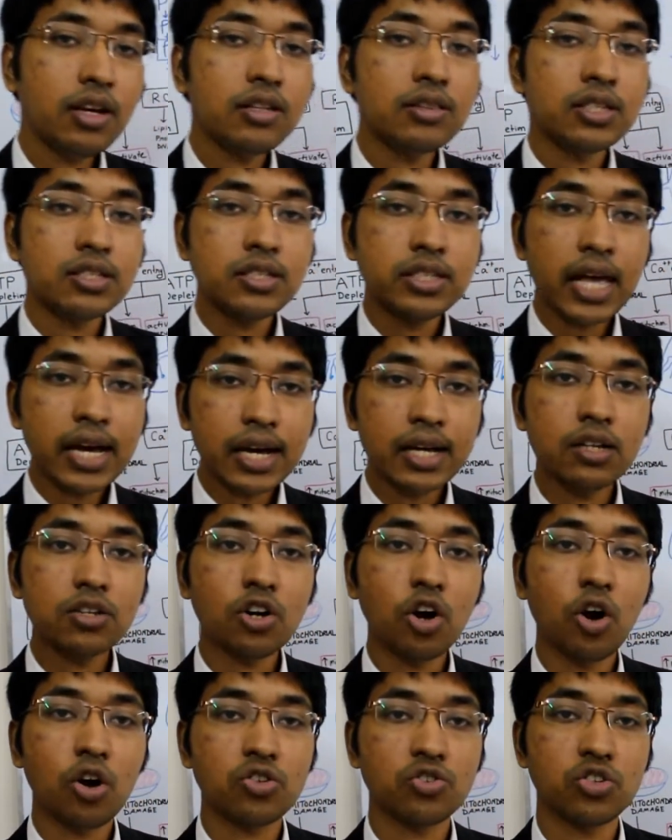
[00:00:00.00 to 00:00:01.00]
The
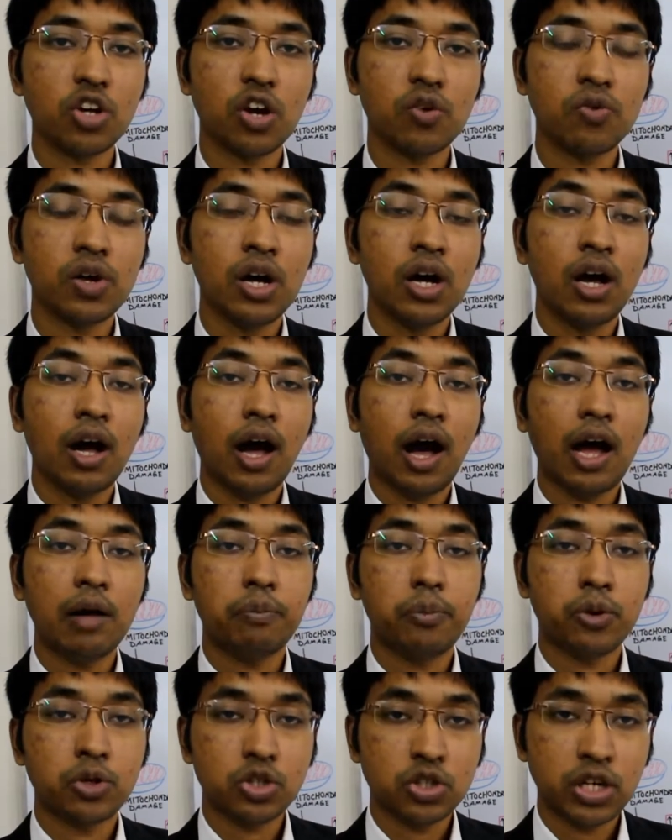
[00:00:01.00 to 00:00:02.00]
second cause of
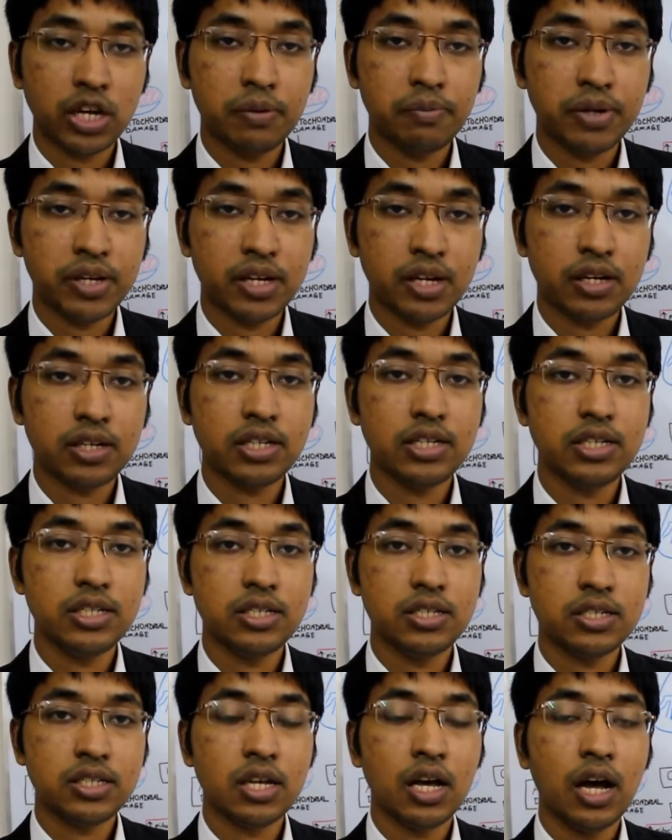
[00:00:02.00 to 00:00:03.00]
hypoxemia
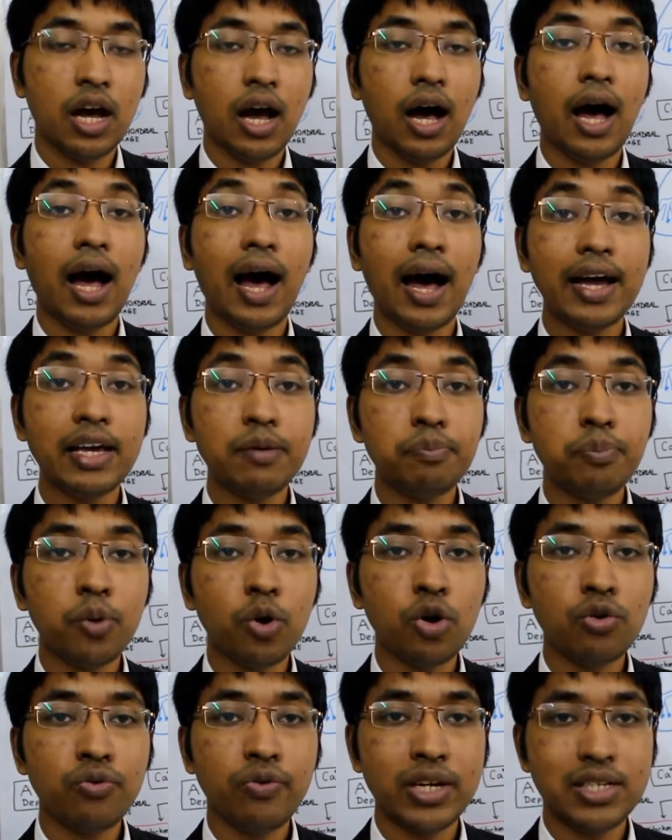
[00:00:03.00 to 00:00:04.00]
is
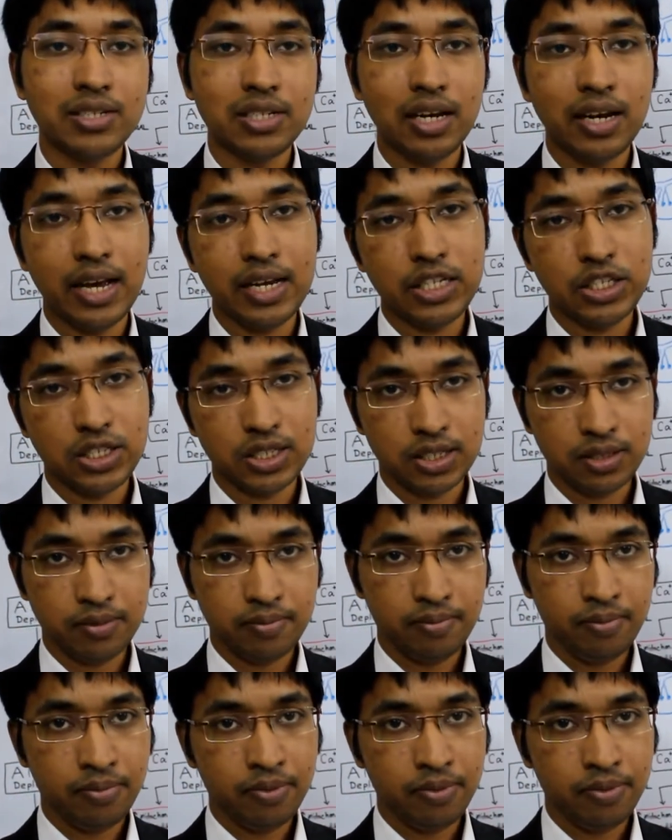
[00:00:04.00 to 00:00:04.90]
hypoventilation.